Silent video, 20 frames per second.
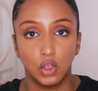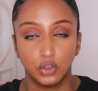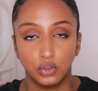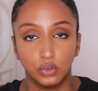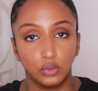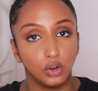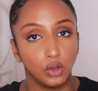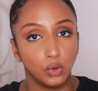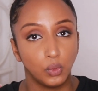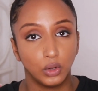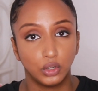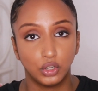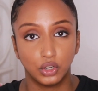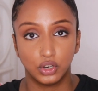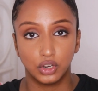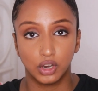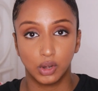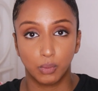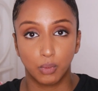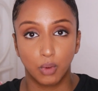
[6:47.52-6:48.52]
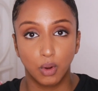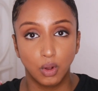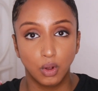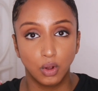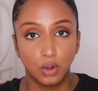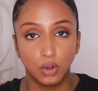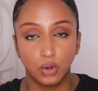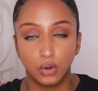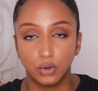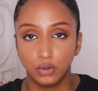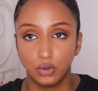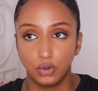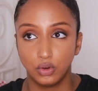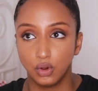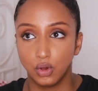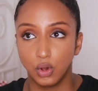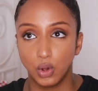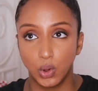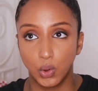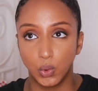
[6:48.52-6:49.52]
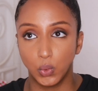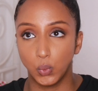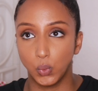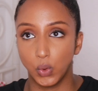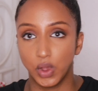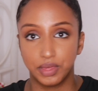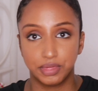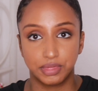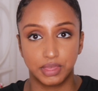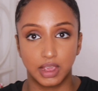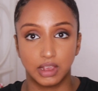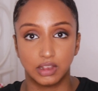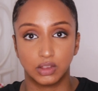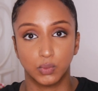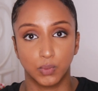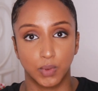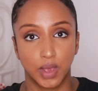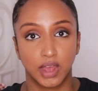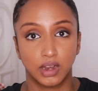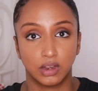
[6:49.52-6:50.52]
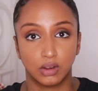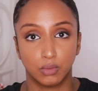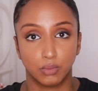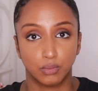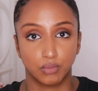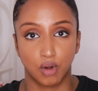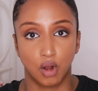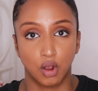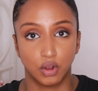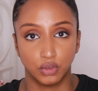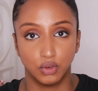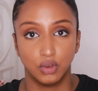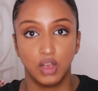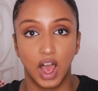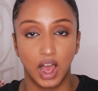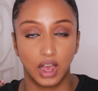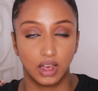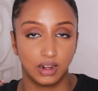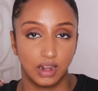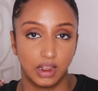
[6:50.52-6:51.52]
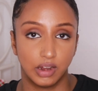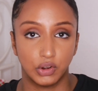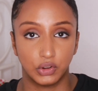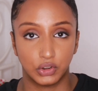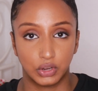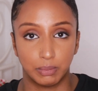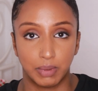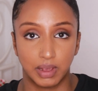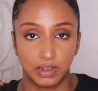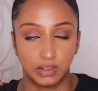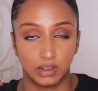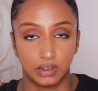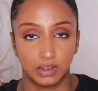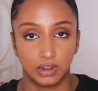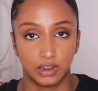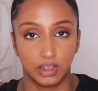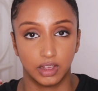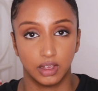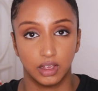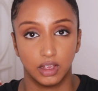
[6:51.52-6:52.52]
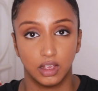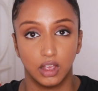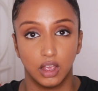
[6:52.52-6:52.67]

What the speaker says: You know what you did wrong, or you know where things went wrong. You got clarity basically.